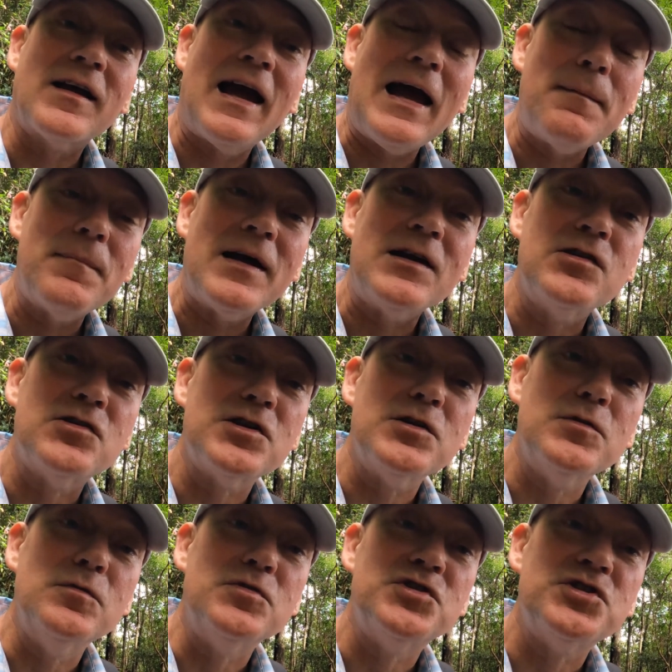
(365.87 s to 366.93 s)

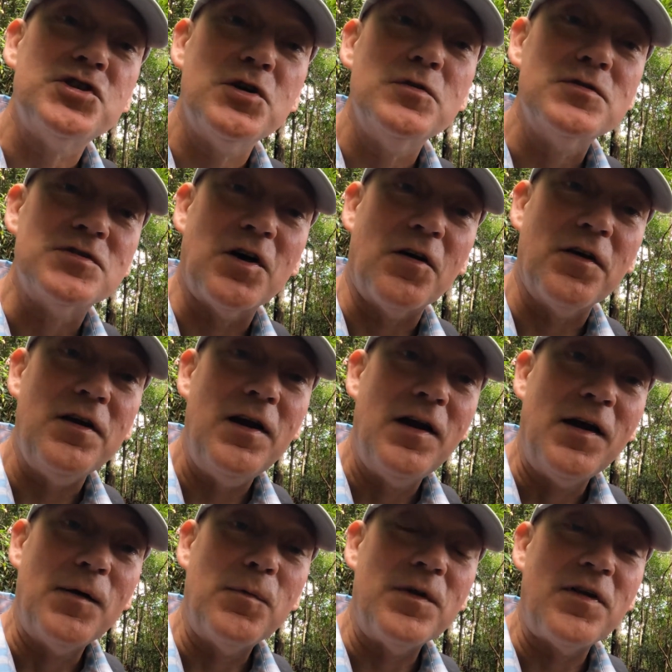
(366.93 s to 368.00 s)
Kathmandu shoes on
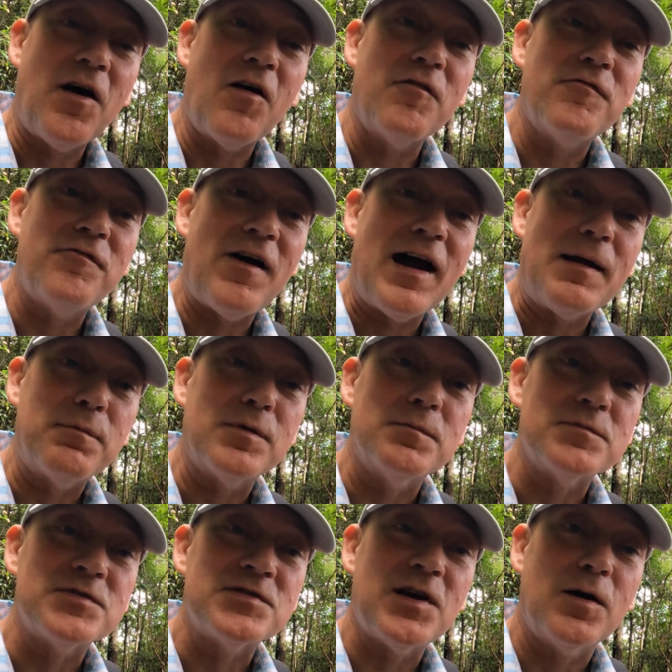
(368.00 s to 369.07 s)
with our
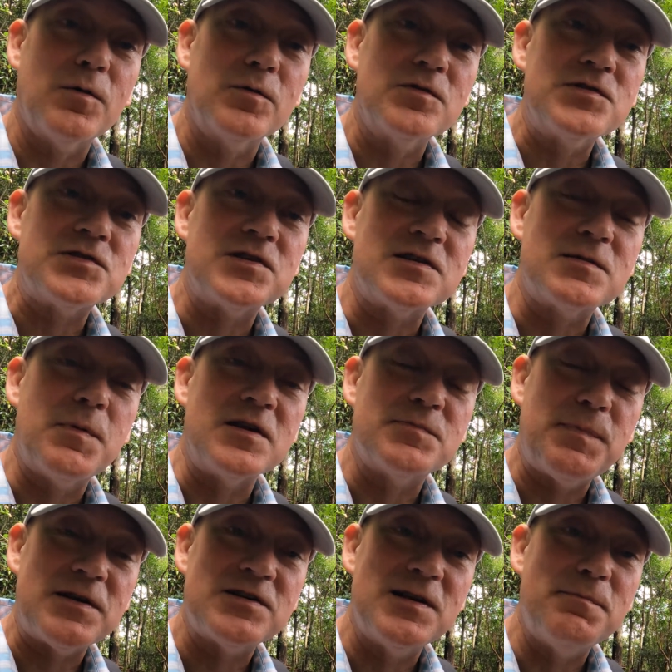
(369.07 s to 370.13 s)
Vibram soles,
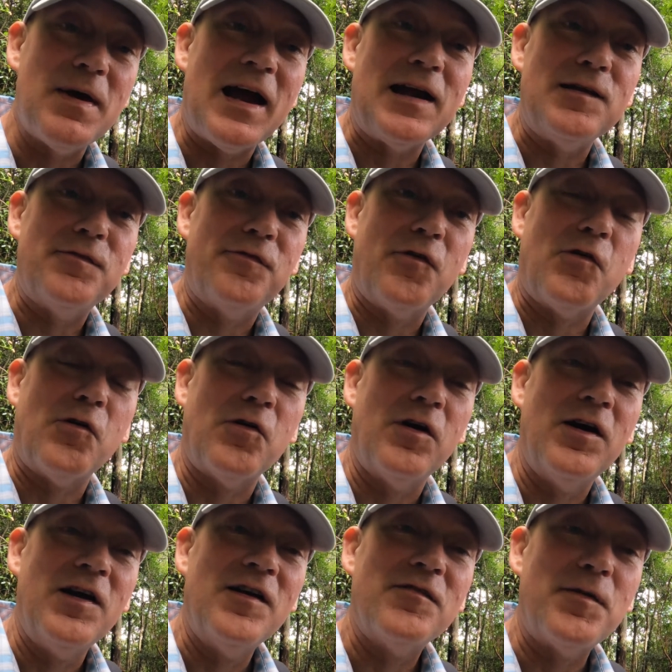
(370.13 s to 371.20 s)
especially made for
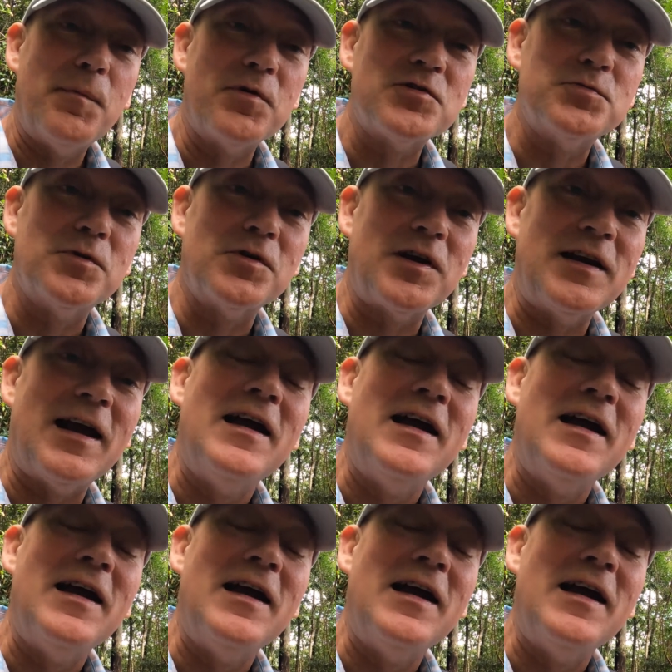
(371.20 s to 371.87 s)
bushwalking.